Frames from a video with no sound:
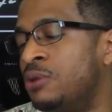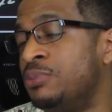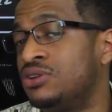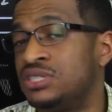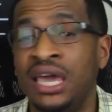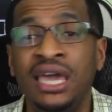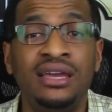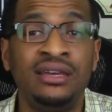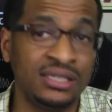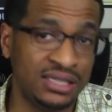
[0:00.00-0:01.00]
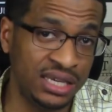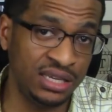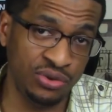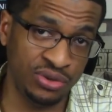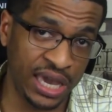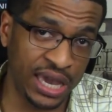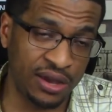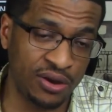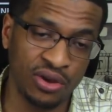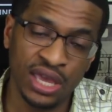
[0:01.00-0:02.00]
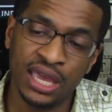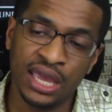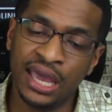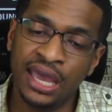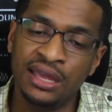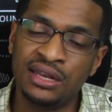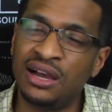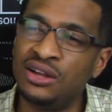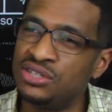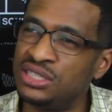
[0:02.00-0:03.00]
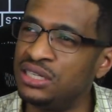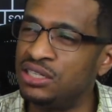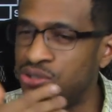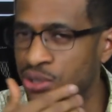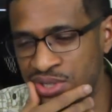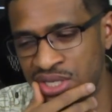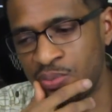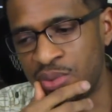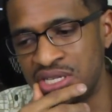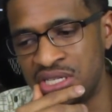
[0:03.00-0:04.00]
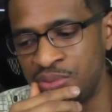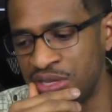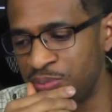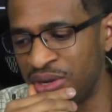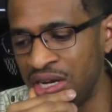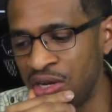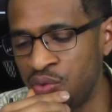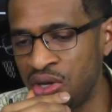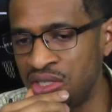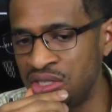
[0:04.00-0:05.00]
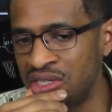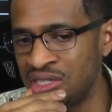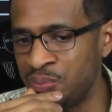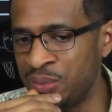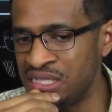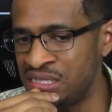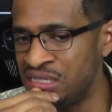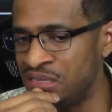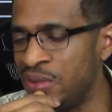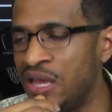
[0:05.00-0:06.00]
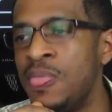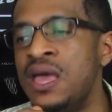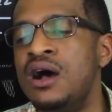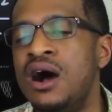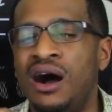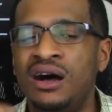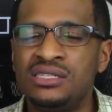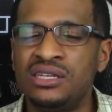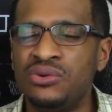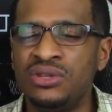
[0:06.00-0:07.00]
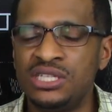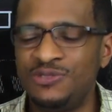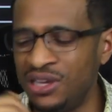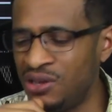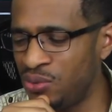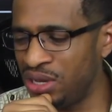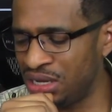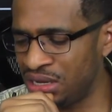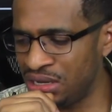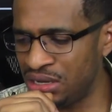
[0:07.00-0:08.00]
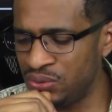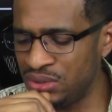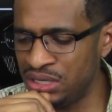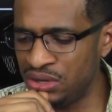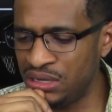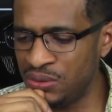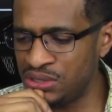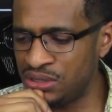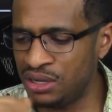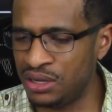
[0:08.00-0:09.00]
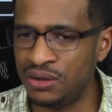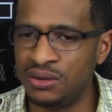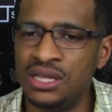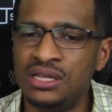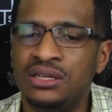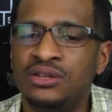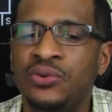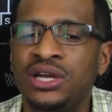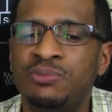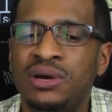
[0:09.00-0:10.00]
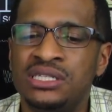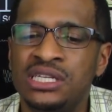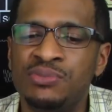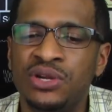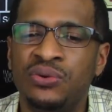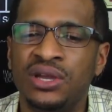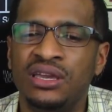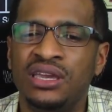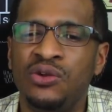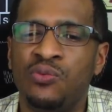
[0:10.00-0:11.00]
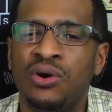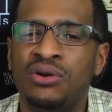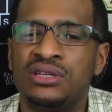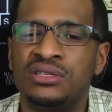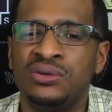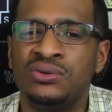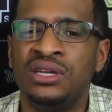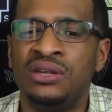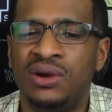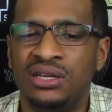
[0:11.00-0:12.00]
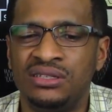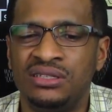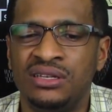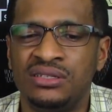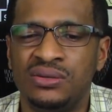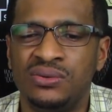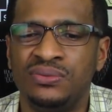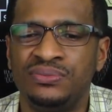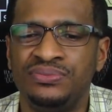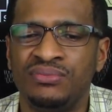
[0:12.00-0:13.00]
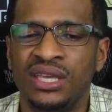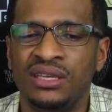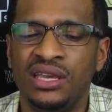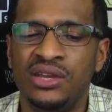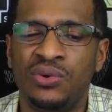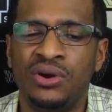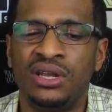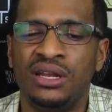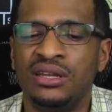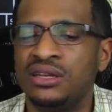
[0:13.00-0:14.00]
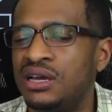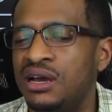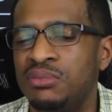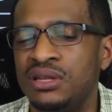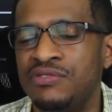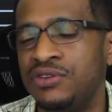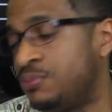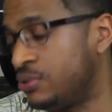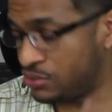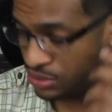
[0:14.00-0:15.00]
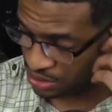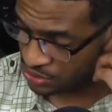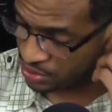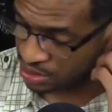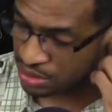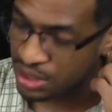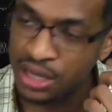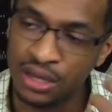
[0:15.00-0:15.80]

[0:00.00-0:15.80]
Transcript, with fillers: I'm entertained, seeing you yell, and I understand that you're upset about something, but it really just doesn't make sense to me also, in this film with uh, you know, that was uh, it, directed by Steve McQueen. He wrote it too. Did he write this thing too? Yeah, he wrote it, and I believe he produced it as well.